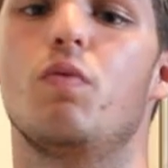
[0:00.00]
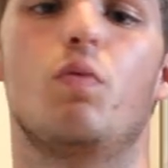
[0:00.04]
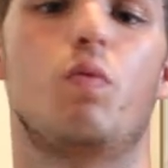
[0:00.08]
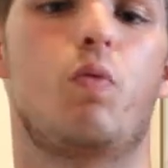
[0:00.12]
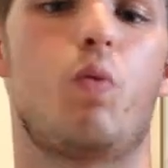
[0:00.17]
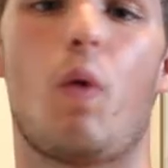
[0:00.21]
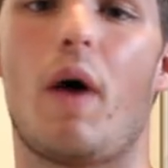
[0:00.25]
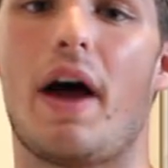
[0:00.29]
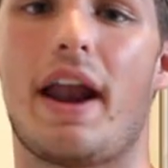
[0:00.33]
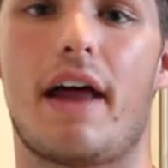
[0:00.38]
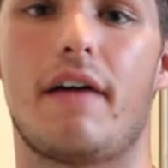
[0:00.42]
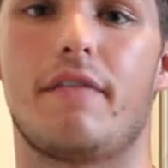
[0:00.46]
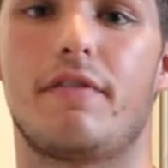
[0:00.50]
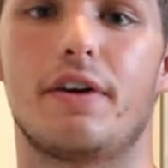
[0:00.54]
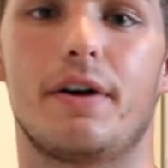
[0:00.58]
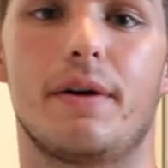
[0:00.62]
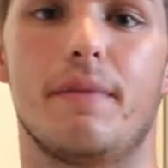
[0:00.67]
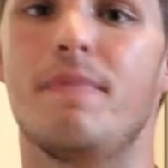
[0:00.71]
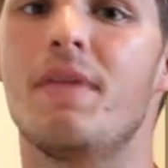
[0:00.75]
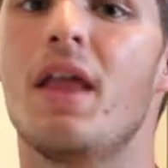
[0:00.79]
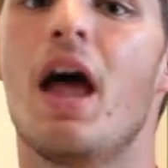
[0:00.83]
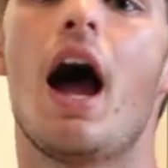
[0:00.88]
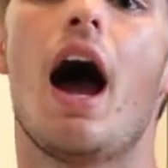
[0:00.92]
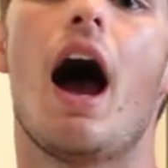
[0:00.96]

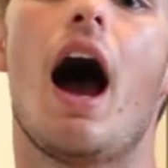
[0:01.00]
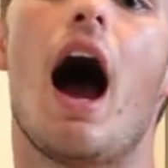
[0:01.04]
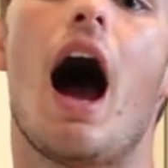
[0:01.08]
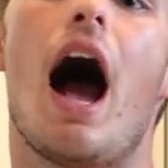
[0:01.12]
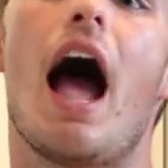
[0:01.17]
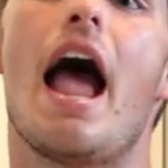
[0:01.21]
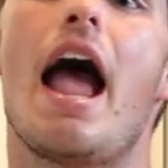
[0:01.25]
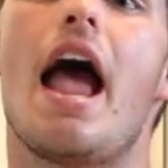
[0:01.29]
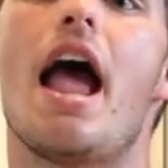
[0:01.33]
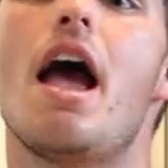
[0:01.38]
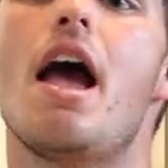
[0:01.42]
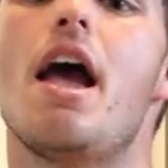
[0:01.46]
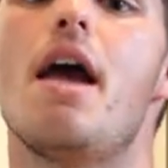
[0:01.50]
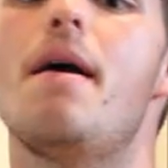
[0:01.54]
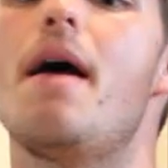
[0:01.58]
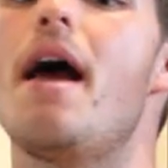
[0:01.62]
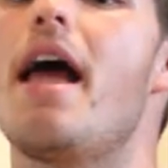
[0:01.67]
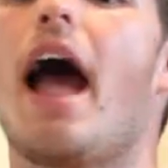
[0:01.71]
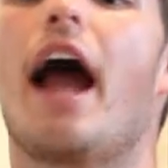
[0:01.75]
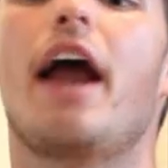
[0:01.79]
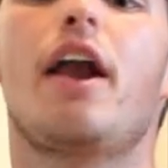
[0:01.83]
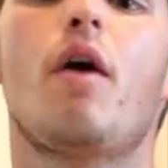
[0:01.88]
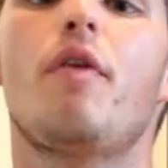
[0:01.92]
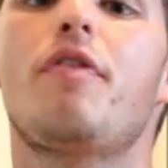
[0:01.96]
whatever.
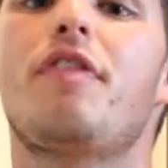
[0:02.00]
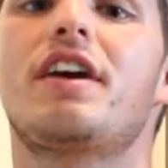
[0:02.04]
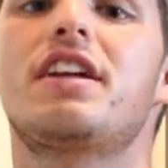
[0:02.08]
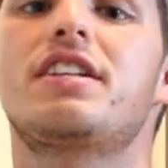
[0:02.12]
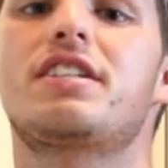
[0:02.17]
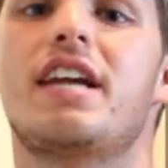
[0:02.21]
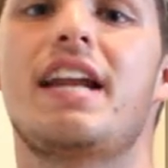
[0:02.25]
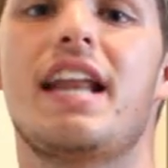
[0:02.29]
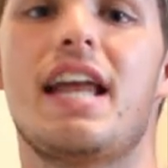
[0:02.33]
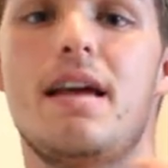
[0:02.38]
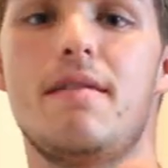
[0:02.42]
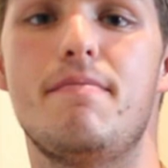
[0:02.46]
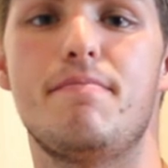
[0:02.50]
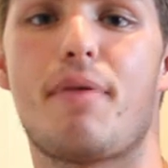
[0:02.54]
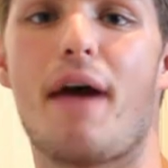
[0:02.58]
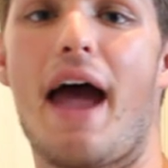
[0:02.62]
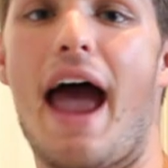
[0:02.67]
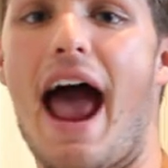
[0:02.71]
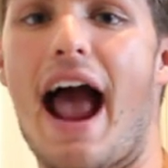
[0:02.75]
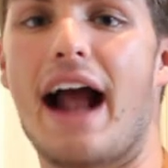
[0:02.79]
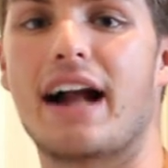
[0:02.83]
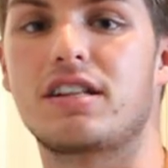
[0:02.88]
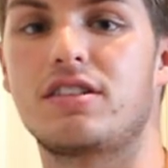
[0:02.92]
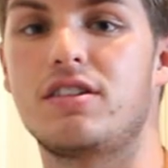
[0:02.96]
I don't think it's going to
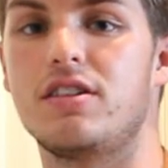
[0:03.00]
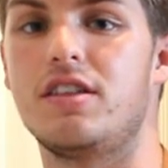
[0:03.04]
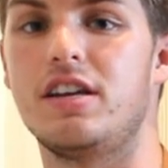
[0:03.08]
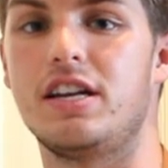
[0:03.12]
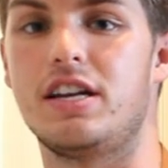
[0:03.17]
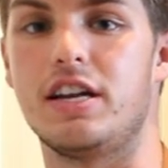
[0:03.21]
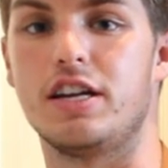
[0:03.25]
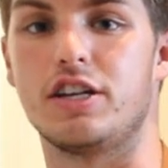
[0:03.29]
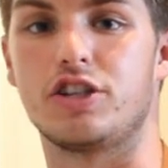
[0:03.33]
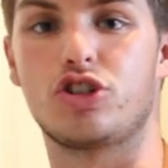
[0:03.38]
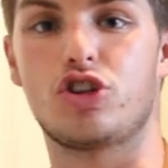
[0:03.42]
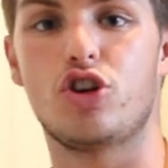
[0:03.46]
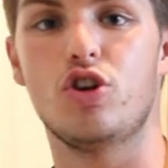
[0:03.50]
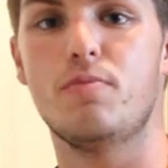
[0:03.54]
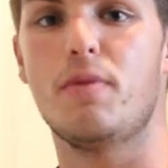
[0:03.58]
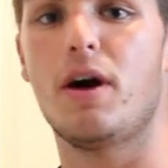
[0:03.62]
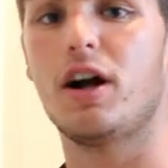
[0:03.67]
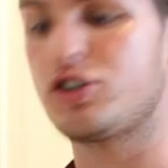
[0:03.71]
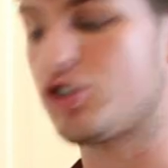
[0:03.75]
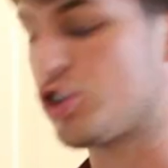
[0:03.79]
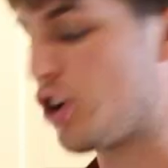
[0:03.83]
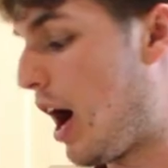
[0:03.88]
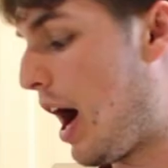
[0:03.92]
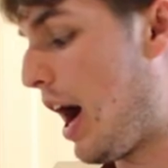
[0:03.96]
impact the dish too
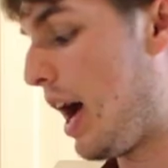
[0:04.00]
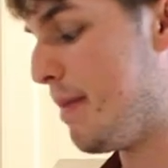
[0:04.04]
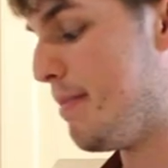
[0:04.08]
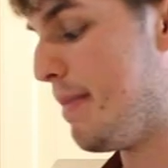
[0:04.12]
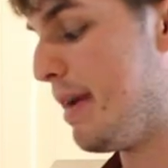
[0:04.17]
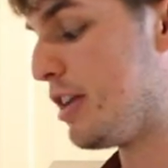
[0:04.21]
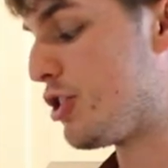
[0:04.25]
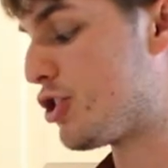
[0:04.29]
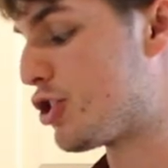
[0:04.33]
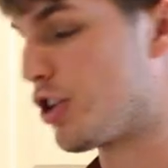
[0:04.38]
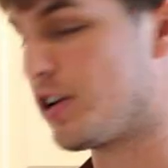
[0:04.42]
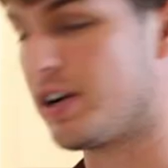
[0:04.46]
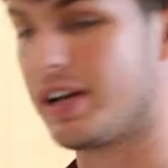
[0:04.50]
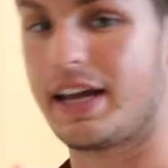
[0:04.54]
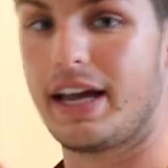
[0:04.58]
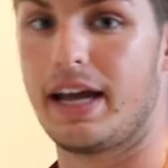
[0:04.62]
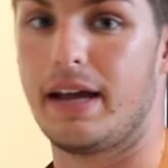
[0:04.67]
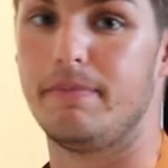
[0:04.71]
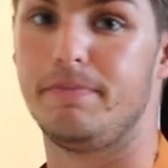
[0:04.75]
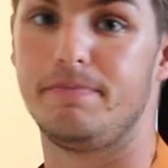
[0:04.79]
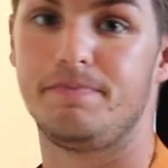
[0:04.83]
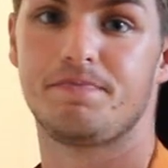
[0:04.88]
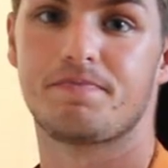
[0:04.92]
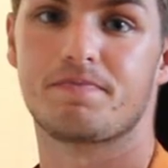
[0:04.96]
much. I made sure to
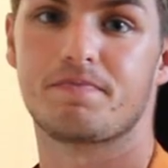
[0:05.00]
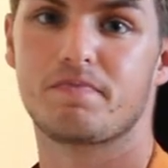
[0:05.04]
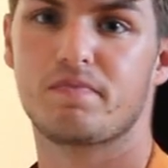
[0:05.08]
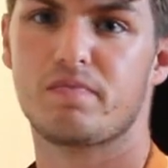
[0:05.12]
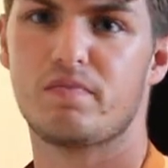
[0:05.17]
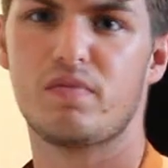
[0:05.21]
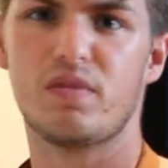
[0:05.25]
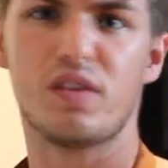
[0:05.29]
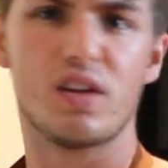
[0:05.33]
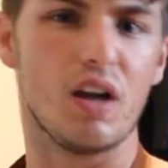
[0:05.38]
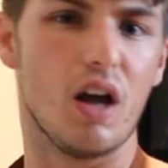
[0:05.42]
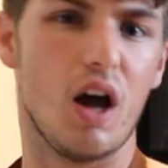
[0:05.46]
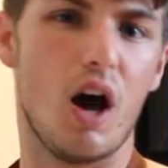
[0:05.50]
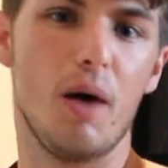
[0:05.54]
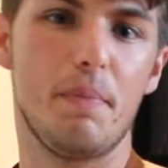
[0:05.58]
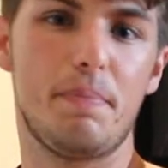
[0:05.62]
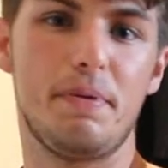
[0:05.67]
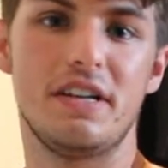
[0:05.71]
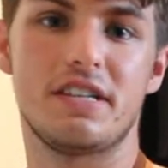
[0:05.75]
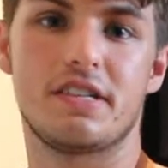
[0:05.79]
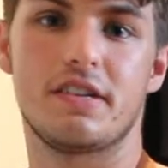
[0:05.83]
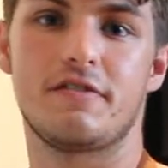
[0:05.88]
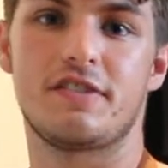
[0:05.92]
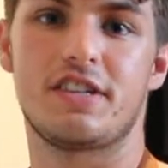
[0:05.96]
get a
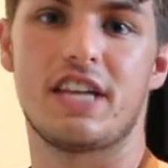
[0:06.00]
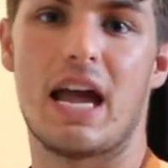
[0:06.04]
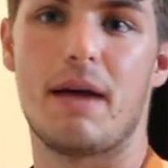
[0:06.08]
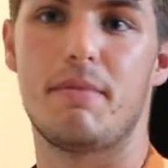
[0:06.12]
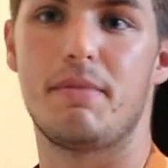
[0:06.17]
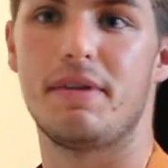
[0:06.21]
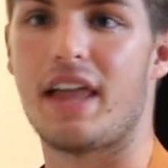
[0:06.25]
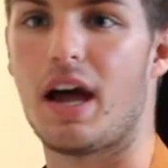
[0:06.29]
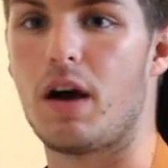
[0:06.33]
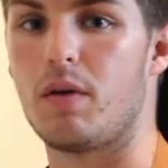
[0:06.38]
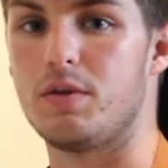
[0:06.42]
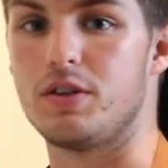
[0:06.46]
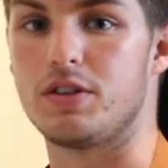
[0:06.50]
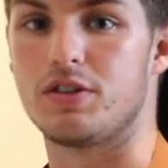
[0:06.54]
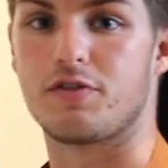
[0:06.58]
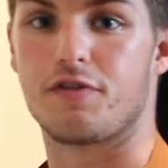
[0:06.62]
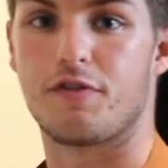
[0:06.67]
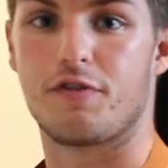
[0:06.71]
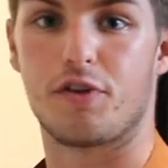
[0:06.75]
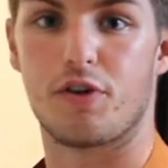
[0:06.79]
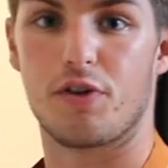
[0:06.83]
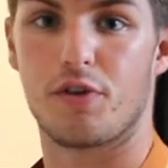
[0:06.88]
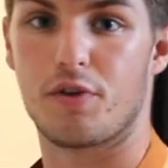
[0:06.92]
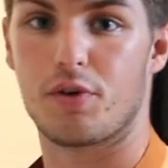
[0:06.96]
piece of salmon that was
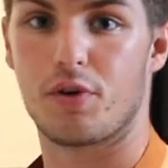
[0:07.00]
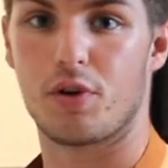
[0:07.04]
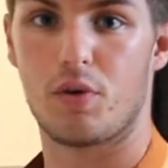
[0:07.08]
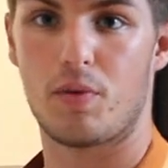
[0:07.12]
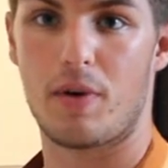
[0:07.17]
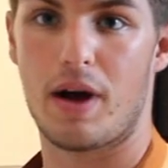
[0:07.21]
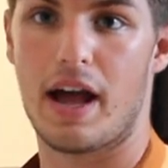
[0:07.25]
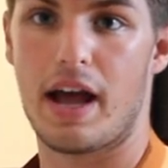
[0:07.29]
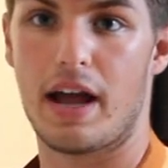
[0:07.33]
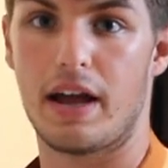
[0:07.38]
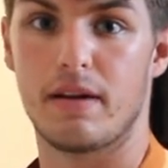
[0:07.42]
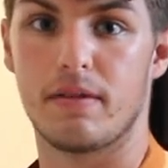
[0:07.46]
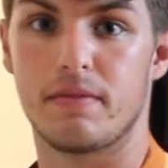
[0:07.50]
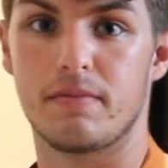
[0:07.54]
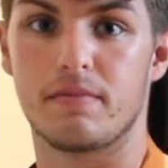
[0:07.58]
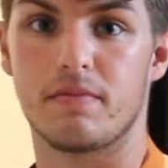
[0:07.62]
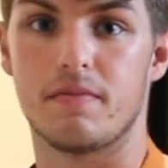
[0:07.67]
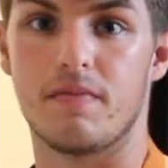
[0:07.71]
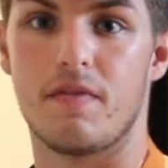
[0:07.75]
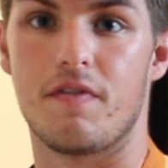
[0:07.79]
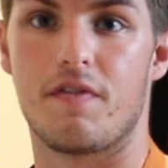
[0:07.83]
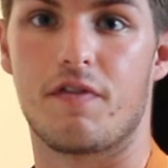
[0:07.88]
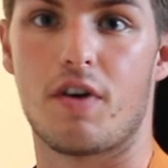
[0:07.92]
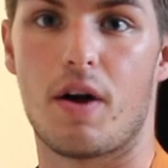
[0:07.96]
further away
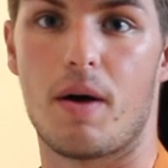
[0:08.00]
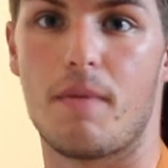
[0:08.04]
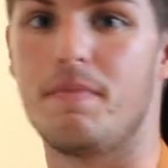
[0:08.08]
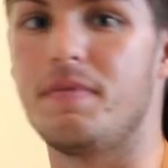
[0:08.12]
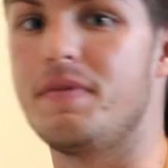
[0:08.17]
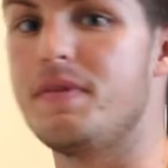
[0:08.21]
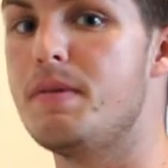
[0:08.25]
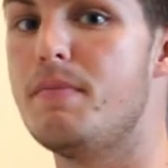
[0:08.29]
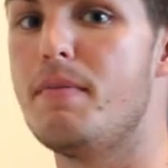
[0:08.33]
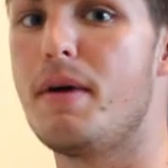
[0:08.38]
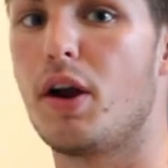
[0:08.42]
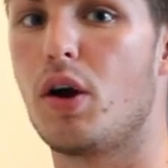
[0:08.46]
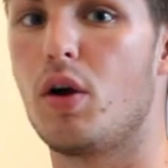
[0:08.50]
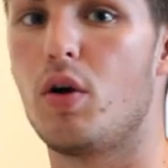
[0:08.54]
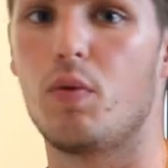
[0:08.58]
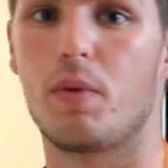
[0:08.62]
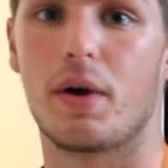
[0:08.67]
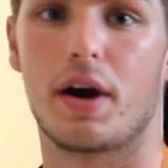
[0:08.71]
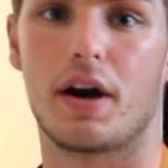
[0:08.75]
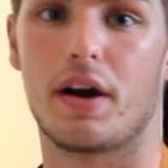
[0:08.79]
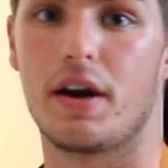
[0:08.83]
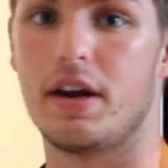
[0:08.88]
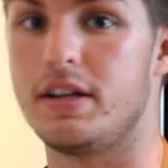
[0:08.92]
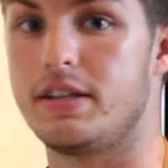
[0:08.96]
from the middle
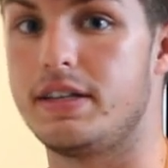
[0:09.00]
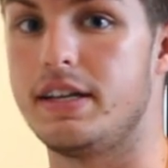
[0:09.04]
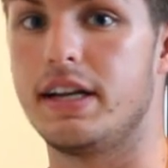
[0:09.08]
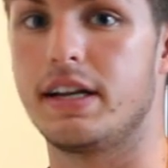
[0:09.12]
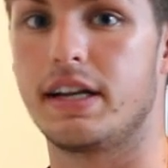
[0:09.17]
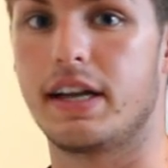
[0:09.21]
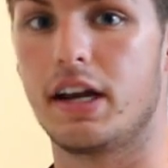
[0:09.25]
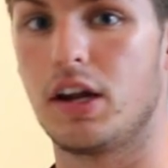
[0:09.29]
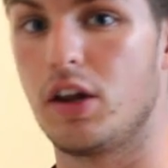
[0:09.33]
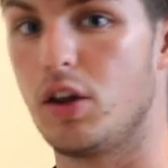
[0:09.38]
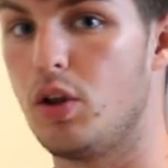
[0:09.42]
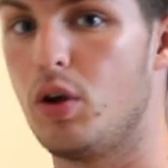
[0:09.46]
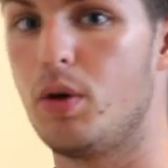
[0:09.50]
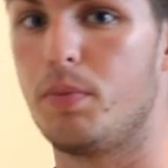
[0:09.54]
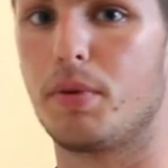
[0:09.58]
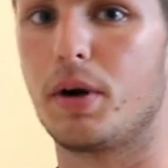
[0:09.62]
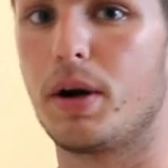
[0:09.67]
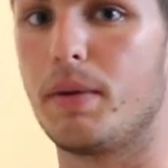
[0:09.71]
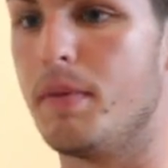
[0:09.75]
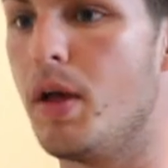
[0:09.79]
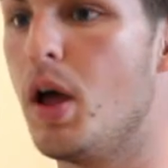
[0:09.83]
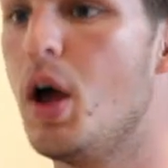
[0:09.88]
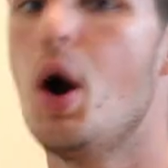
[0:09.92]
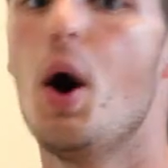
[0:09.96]
where it did get a little
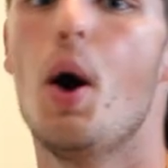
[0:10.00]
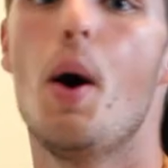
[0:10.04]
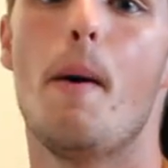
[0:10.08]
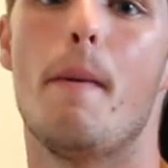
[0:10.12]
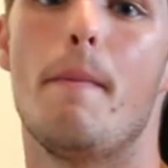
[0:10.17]
burnt.